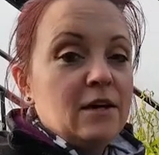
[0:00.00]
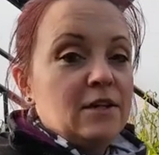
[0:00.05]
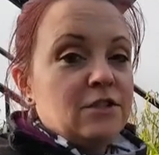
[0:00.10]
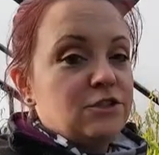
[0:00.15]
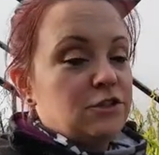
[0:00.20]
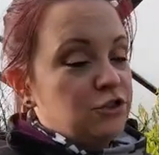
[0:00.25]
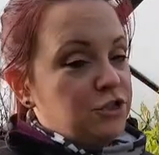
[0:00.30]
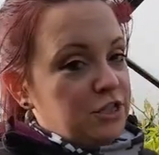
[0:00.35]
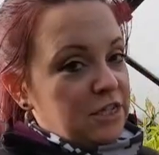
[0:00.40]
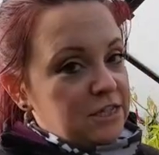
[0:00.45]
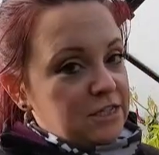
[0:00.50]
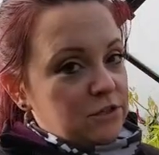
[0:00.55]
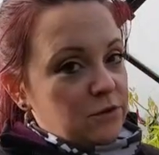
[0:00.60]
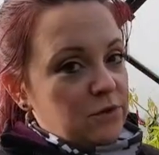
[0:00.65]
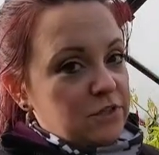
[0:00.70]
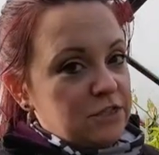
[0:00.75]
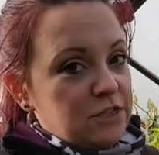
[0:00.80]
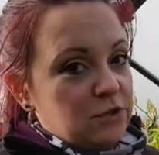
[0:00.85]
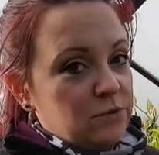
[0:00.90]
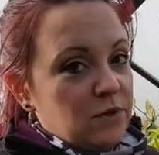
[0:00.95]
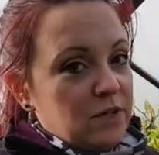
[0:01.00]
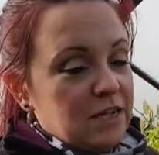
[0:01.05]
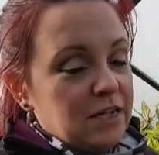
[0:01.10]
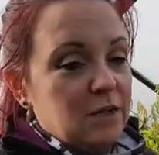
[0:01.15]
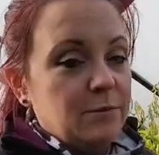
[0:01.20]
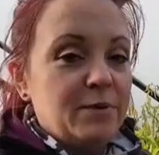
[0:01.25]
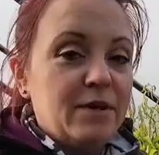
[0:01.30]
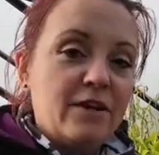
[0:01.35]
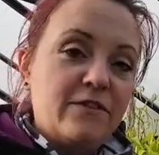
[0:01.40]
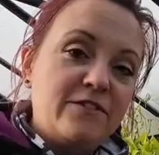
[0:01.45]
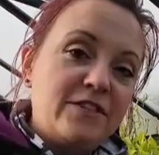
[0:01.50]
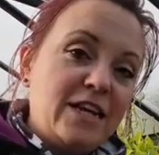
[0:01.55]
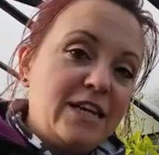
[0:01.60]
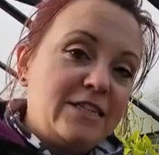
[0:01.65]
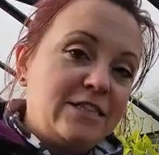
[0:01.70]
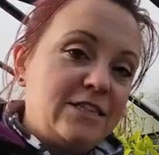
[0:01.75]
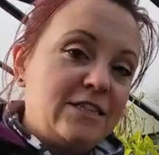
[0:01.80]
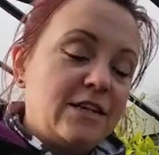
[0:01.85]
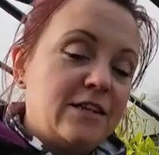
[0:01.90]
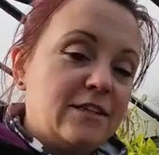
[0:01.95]
So she's going to do a little bit of
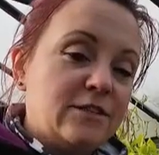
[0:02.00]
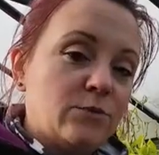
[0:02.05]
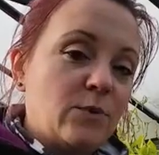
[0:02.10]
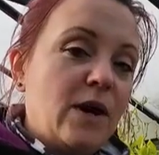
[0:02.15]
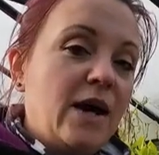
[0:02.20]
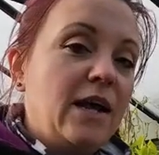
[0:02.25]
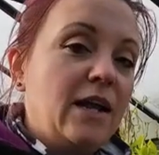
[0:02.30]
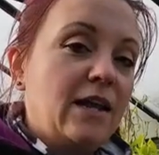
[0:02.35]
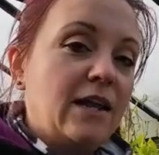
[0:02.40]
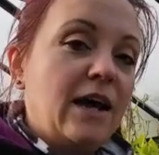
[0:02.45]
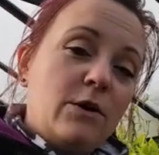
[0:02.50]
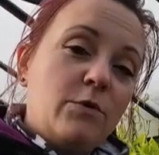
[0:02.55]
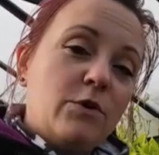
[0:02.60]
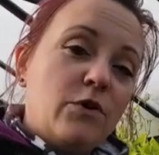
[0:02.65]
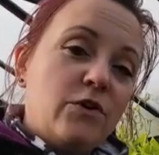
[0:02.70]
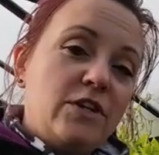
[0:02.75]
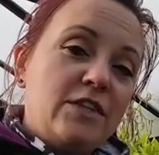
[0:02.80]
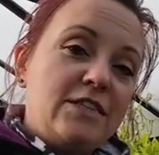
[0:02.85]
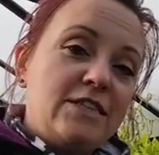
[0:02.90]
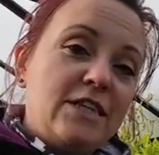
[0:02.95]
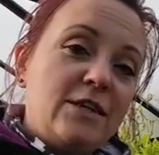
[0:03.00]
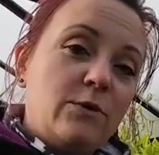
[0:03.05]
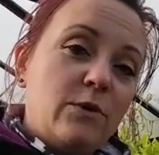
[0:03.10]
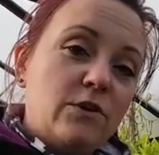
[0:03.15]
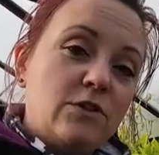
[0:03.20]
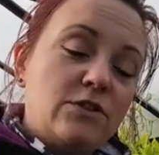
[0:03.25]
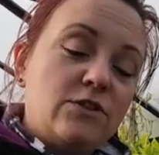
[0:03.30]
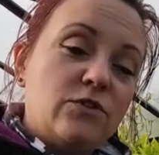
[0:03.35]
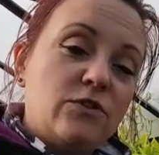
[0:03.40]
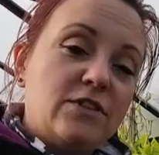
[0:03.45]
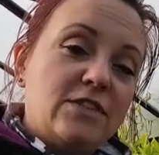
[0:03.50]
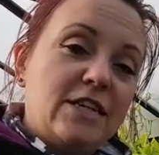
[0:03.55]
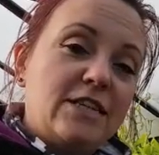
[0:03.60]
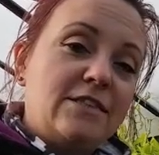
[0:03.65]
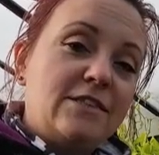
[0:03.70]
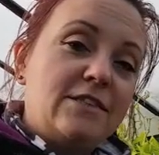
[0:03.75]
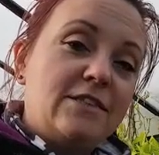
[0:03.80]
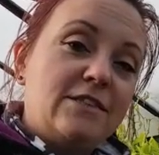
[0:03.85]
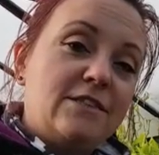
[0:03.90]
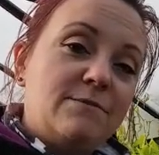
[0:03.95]
testing as well, and we're going to see what
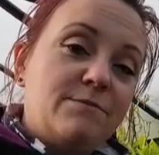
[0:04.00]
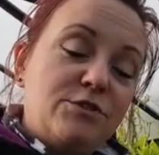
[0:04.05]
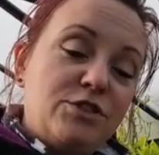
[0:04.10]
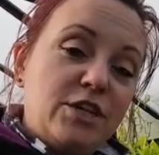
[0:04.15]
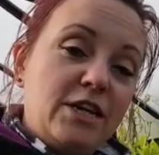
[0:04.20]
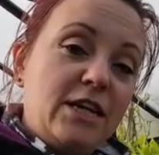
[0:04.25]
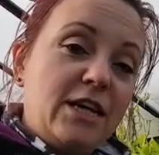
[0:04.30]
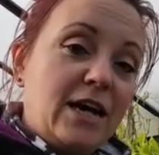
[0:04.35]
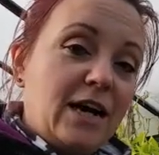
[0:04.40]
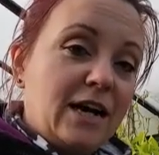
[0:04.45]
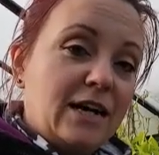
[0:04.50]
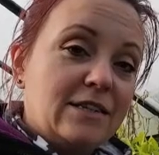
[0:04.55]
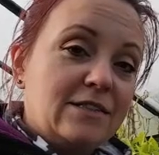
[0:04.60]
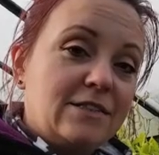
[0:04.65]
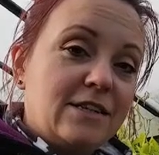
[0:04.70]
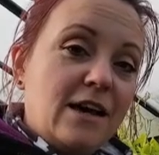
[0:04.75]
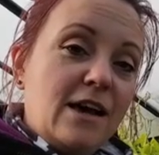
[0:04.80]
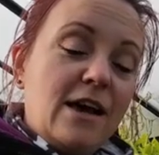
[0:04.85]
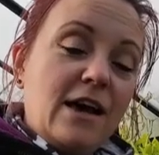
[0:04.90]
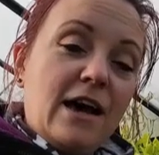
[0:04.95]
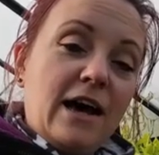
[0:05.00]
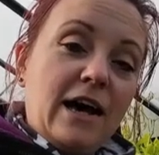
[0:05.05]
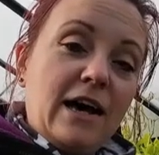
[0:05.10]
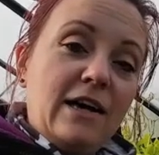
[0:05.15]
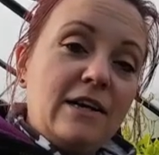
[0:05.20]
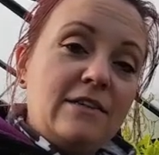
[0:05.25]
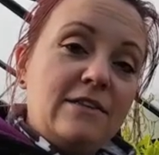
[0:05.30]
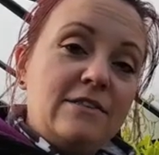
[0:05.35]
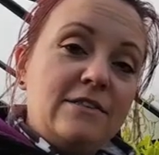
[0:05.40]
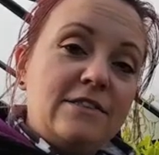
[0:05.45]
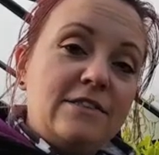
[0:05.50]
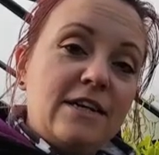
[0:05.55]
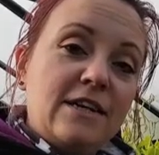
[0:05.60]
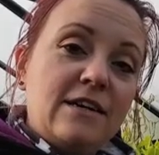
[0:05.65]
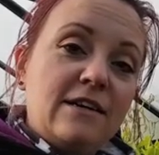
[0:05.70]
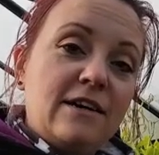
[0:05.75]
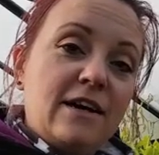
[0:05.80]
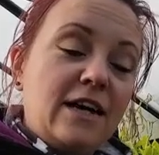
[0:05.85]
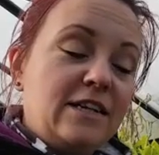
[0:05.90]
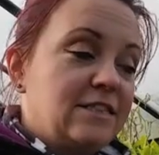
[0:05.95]
successes she has. And
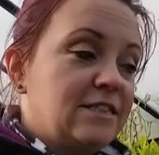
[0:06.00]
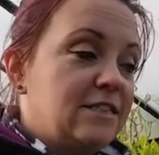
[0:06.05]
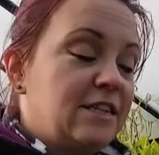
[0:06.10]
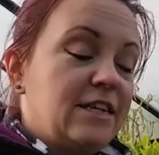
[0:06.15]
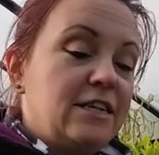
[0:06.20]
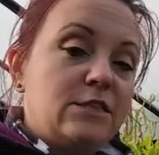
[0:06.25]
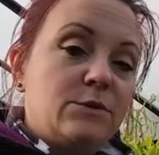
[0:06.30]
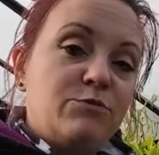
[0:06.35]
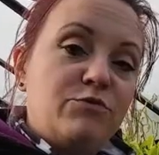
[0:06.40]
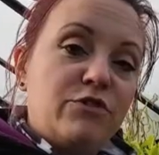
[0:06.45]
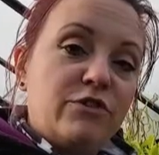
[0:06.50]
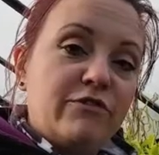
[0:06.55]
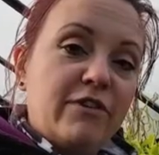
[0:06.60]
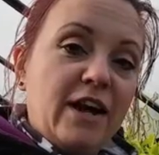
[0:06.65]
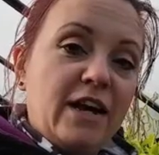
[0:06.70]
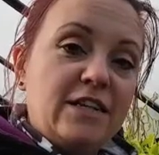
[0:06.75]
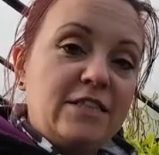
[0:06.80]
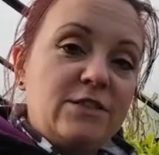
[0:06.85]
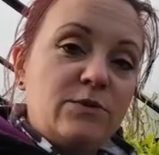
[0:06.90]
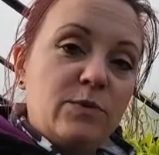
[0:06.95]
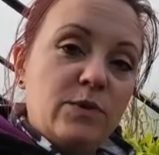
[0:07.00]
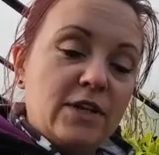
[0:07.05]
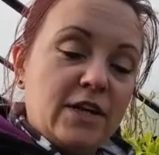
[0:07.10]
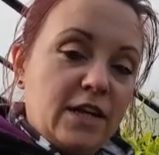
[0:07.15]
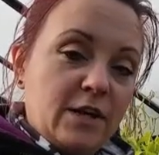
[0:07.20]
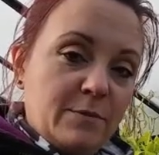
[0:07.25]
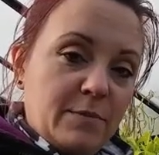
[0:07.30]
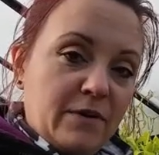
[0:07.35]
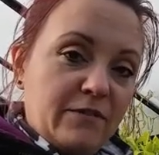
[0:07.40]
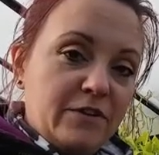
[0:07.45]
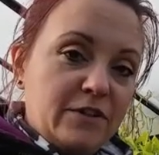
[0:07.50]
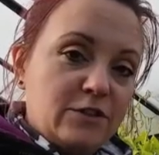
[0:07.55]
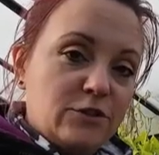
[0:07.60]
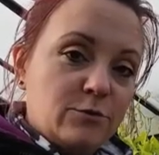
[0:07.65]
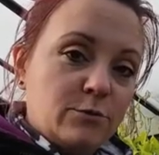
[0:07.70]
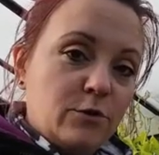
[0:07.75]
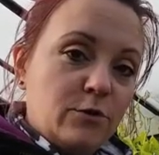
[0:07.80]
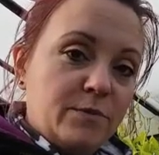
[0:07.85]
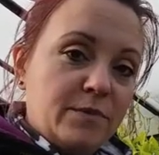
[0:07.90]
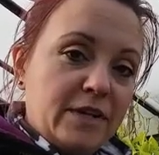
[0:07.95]
as things progress, we'll keep having
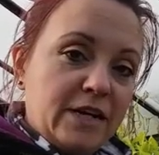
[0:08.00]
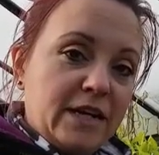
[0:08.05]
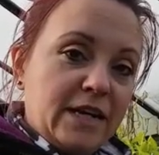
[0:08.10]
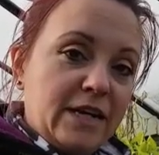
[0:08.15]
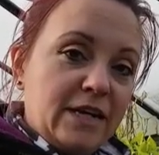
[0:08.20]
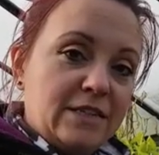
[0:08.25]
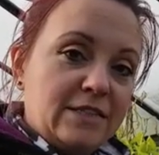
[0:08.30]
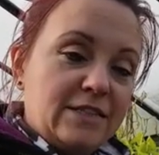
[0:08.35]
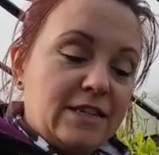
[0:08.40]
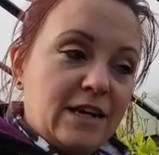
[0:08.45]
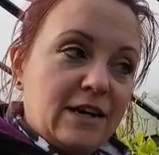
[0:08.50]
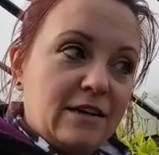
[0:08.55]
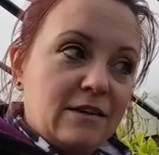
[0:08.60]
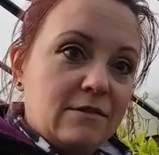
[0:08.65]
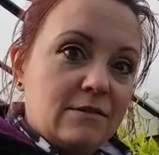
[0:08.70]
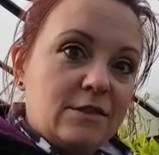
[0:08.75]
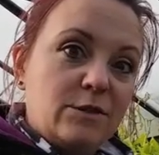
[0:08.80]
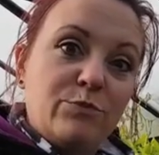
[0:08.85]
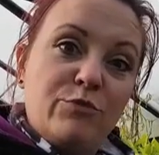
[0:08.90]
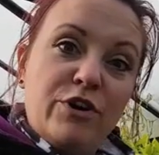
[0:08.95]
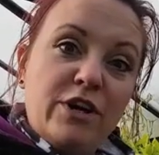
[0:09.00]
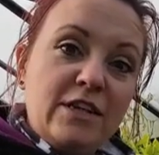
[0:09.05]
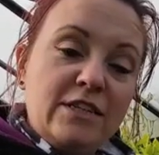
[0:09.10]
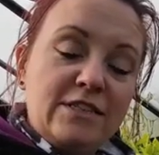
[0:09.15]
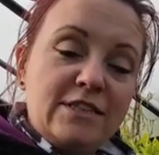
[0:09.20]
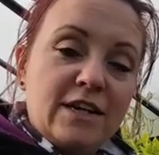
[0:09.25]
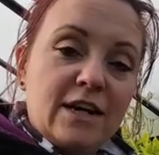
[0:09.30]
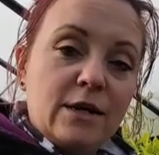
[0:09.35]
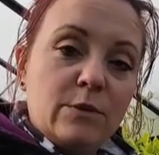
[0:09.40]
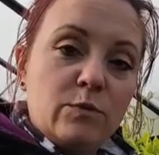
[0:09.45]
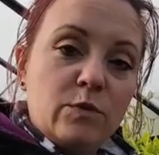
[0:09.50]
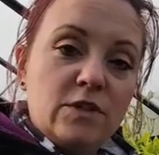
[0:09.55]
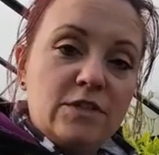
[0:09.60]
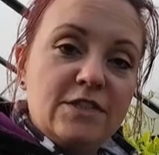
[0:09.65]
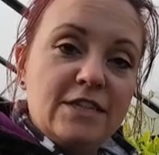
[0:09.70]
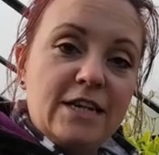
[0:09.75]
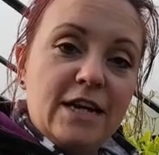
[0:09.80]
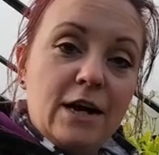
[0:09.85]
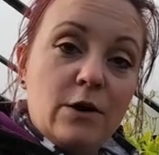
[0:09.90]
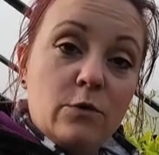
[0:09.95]
some updates, and springtime we'll
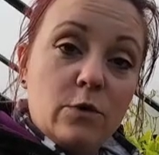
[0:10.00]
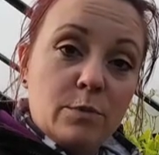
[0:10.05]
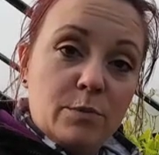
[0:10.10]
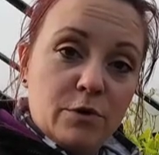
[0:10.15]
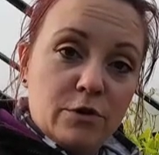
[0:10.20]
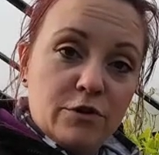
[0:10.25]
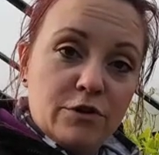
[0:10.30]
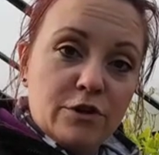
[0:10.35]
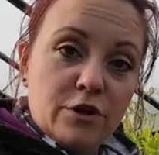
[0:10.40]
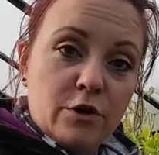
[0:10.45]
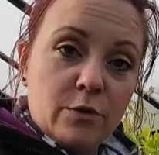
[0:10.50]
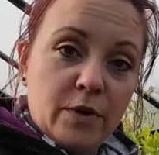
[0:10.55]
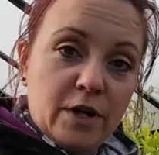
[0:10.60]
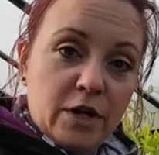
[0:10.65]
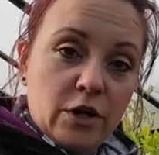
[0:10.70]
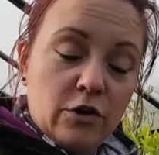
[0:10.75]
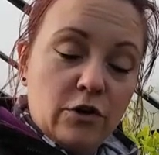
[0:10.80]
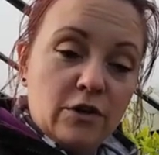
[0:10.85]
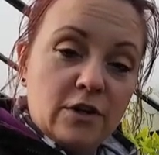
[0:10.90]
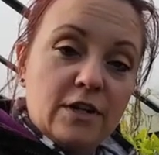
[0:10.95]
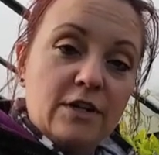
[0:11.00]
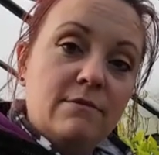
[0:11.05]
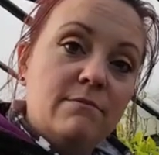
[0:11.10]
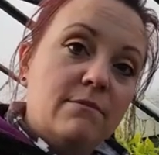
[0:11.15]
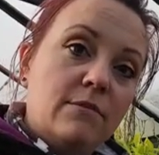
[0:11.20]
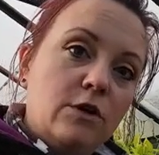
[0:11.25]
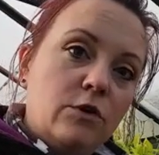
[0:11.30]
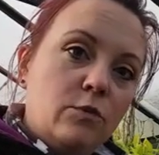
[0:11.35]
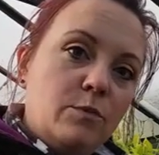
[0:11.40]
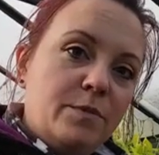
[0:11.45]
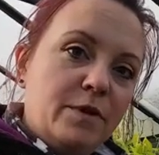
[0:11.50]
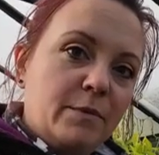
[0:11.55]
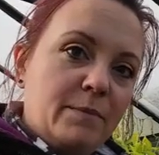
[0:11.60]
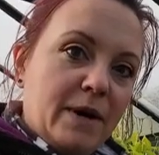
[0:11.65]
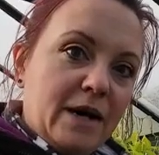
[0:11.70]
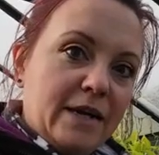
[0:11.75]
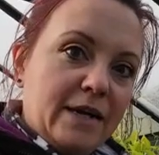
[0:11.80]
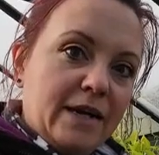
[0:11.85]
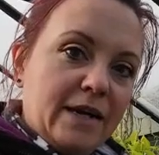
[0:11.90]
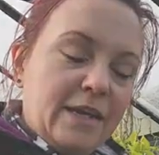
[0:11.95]
see how we're both going on and loop you back